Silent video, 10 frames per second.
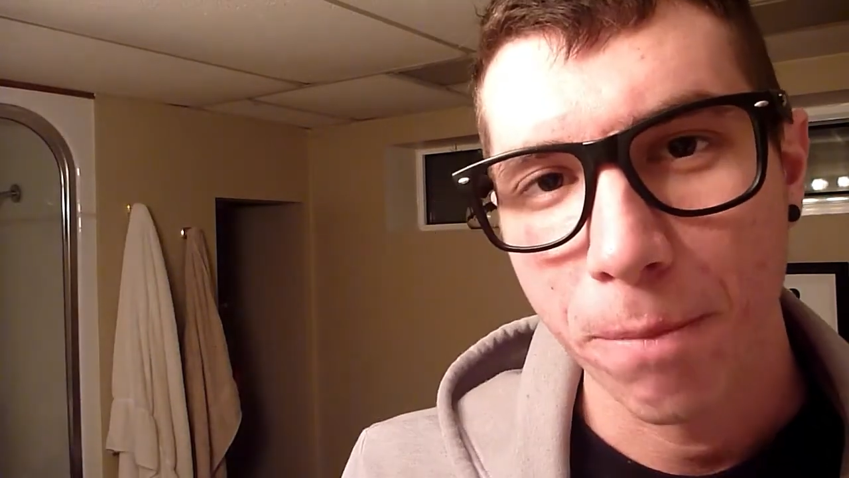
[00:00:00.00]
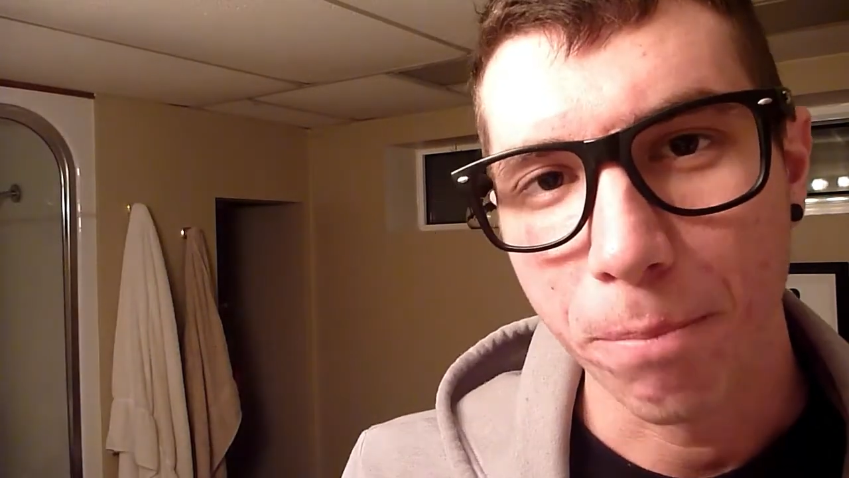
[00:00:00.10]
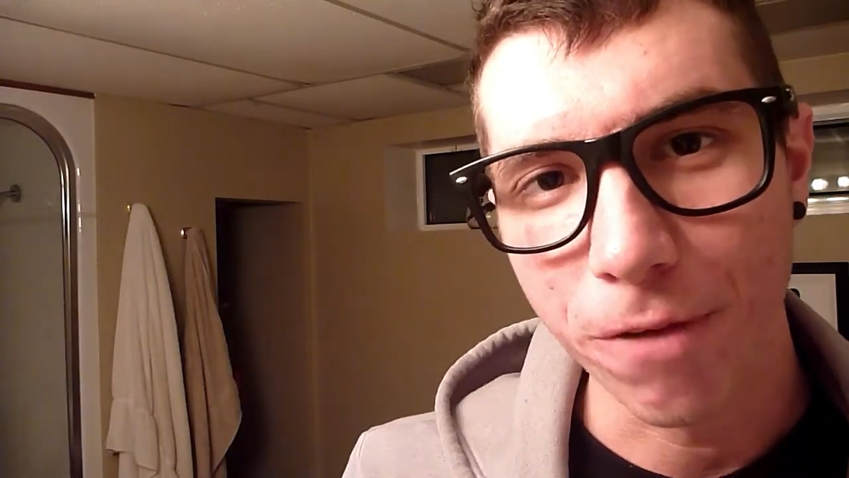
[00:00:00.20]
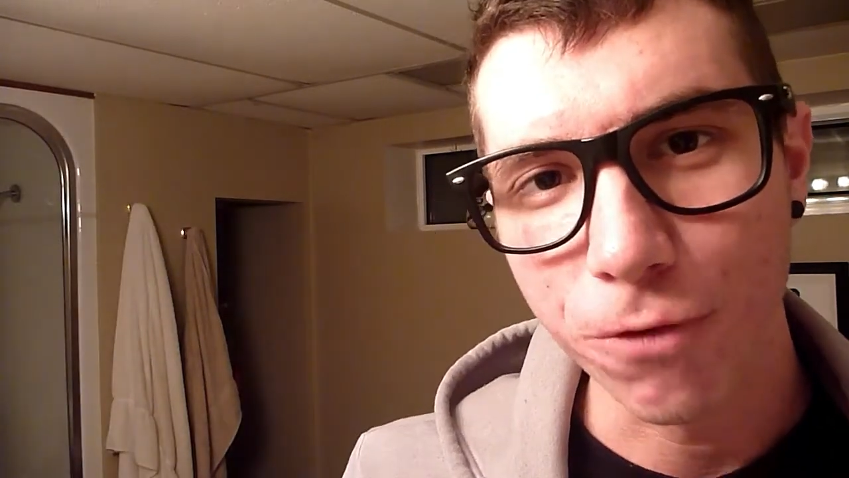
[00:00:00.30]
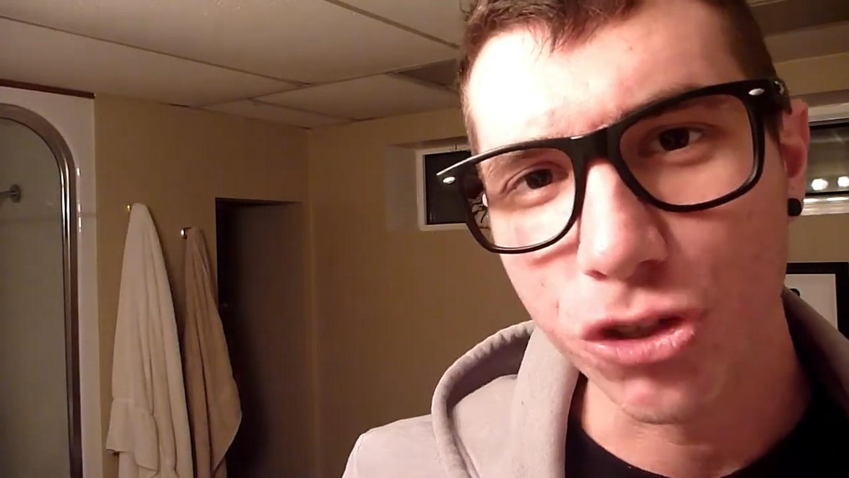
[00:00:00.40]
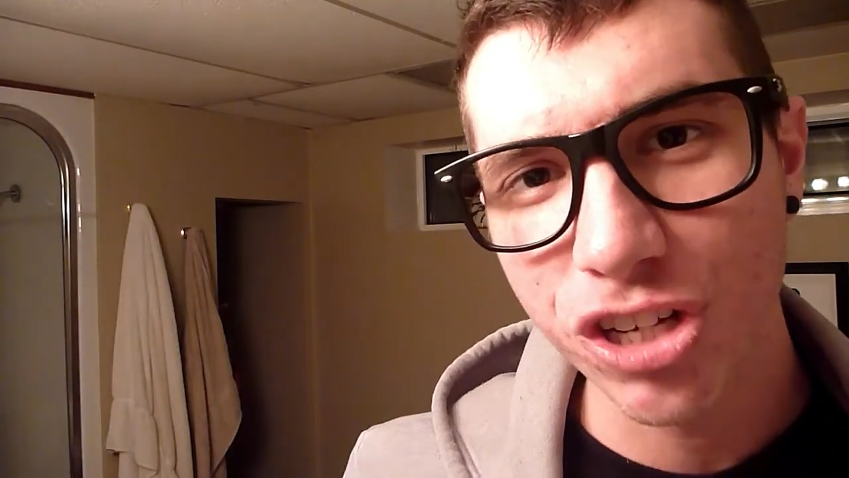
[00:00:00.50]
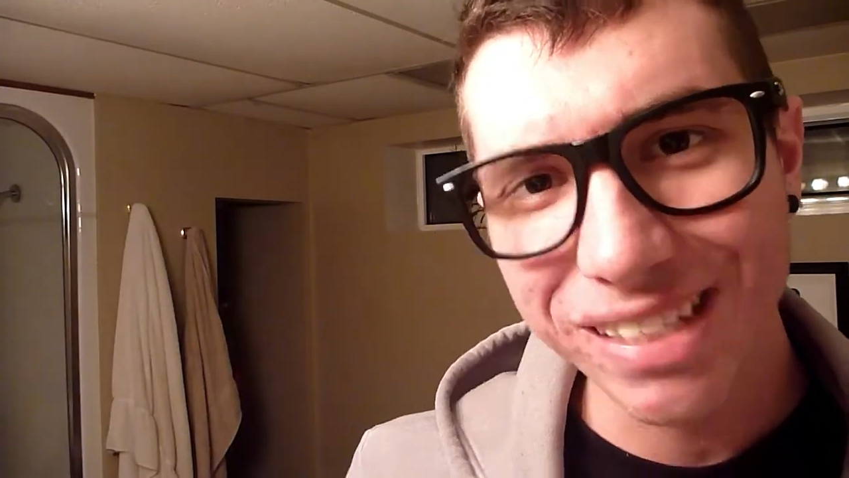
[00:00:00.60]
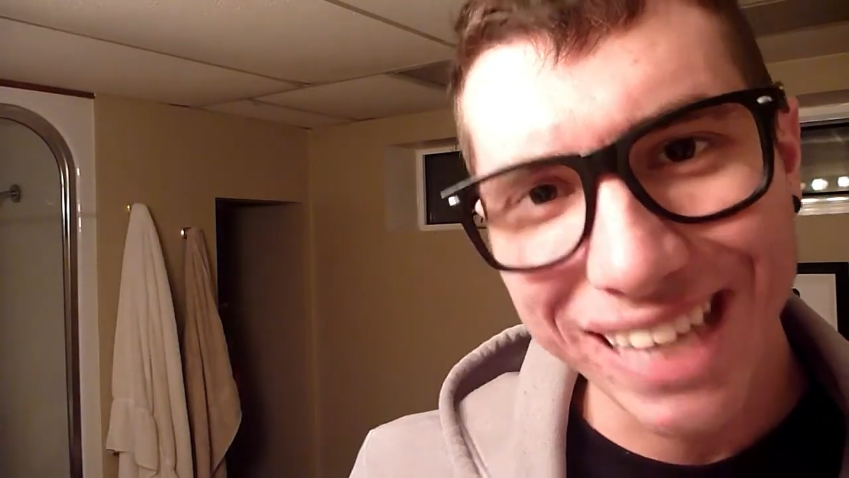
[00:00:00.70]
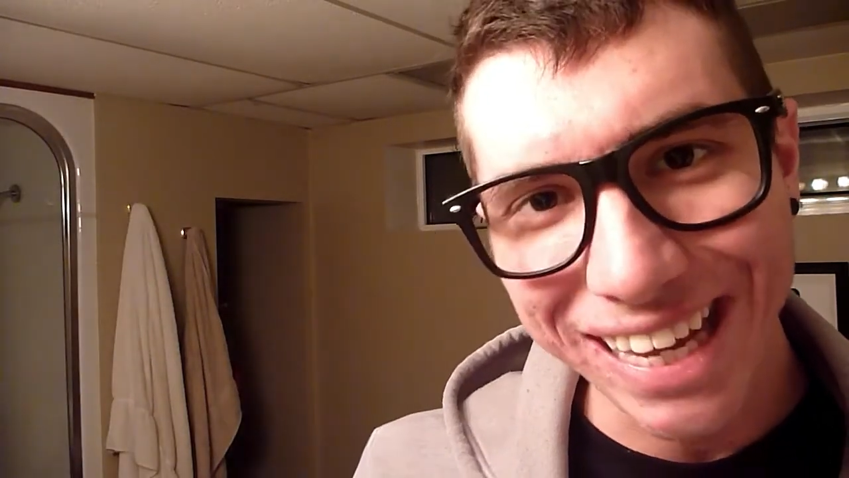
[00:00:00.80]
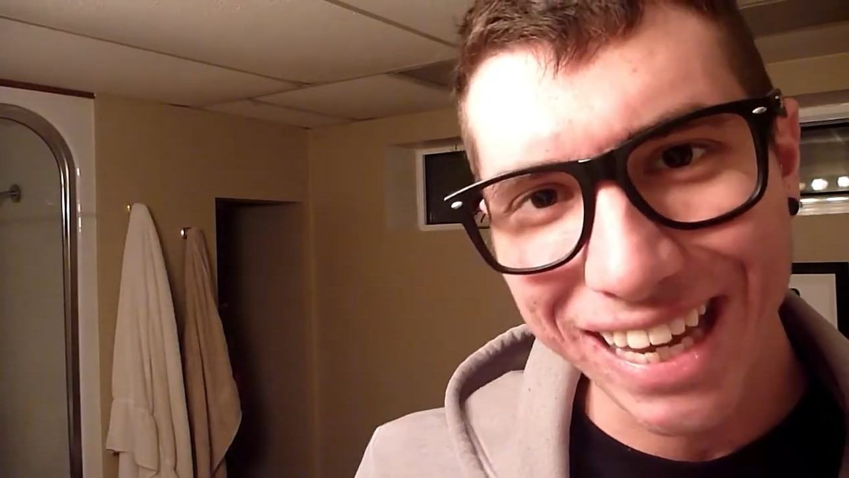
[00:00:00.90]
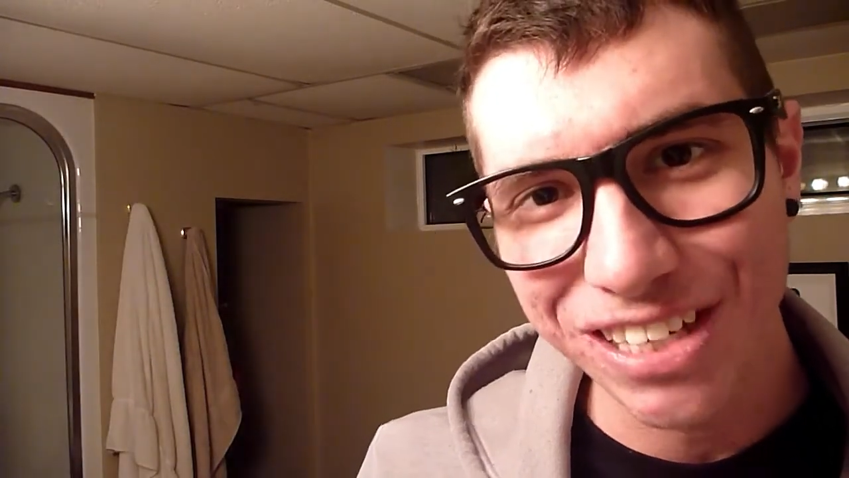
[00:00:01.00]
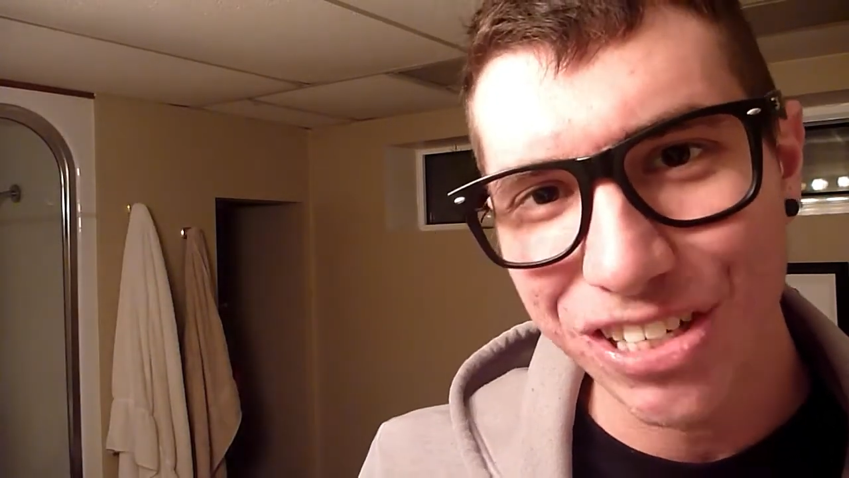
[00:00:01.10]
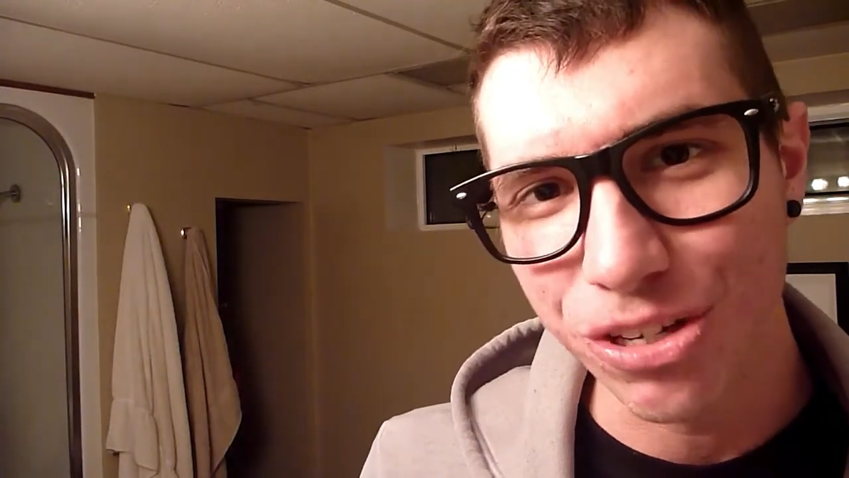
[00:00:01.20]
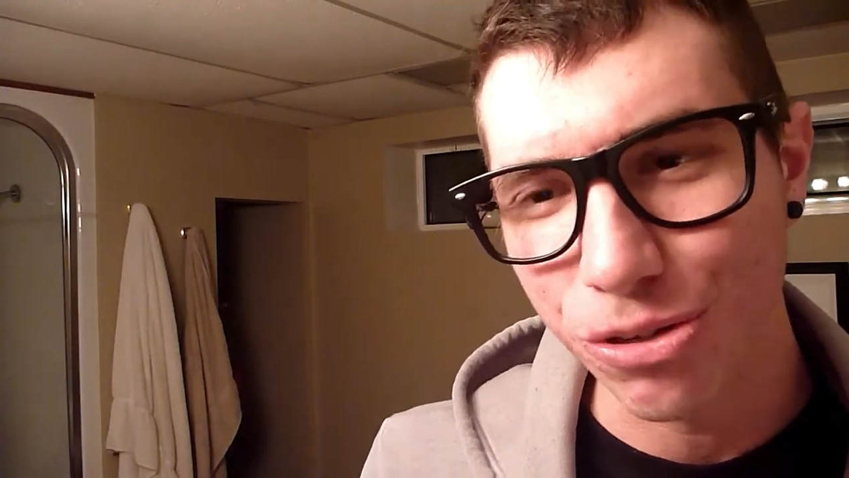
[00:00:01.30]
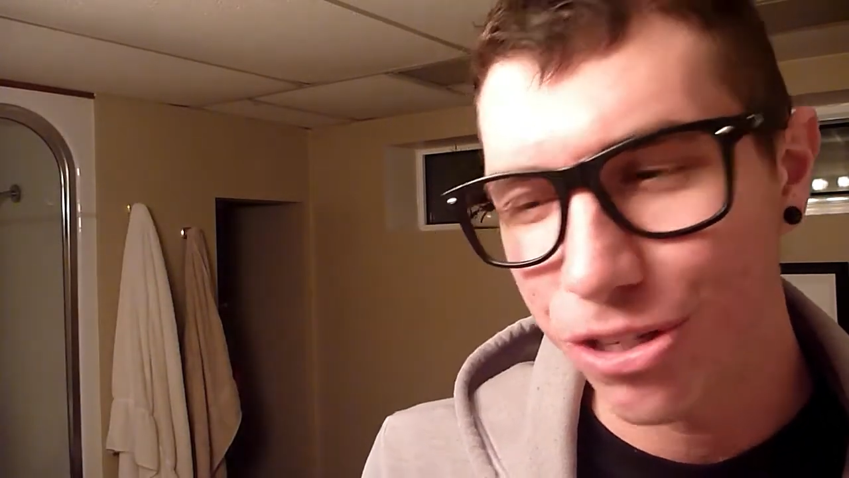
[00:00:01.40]
But if you're just getting into
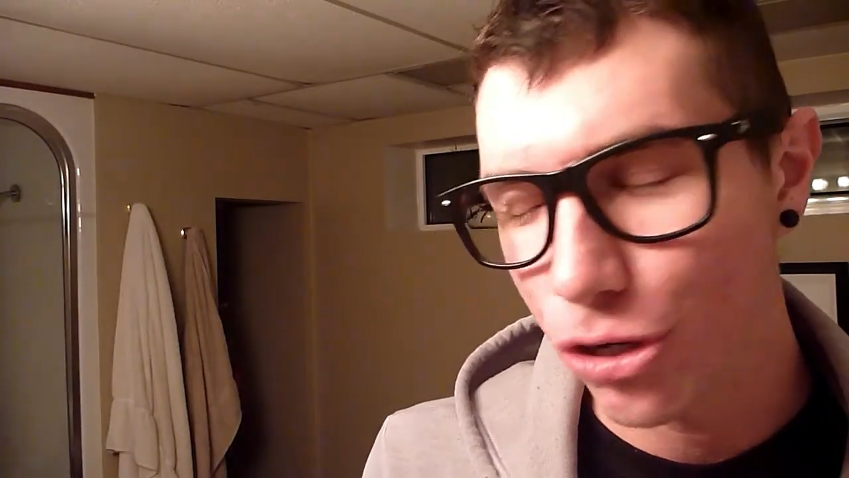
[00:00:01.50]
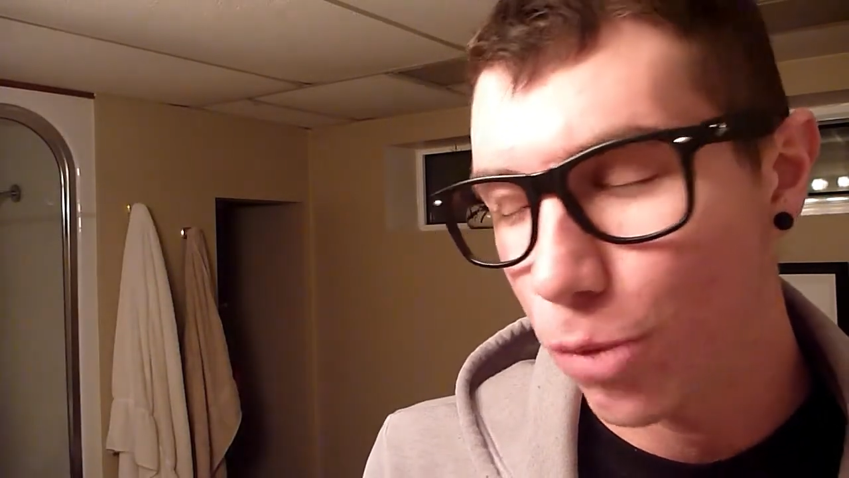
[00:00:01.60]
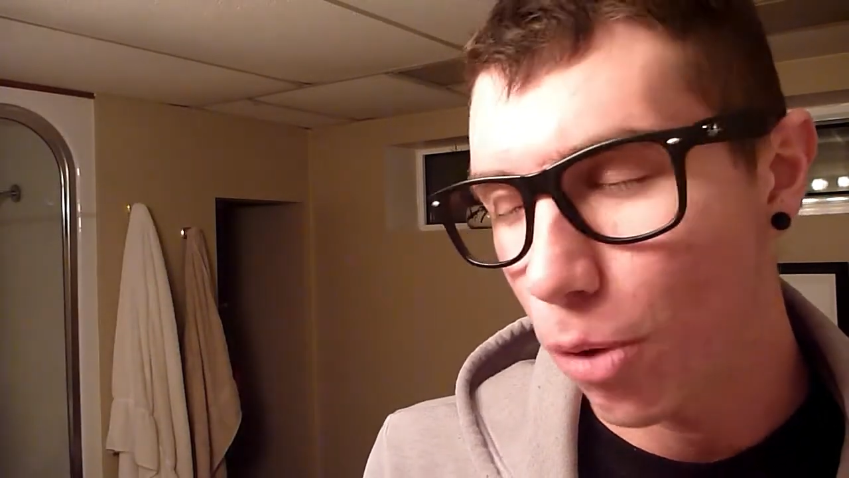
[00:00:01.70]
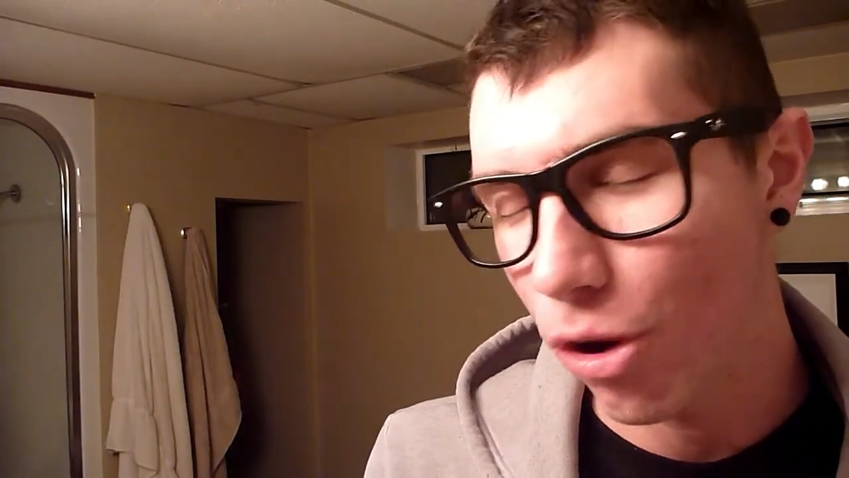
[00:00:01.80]
YouTube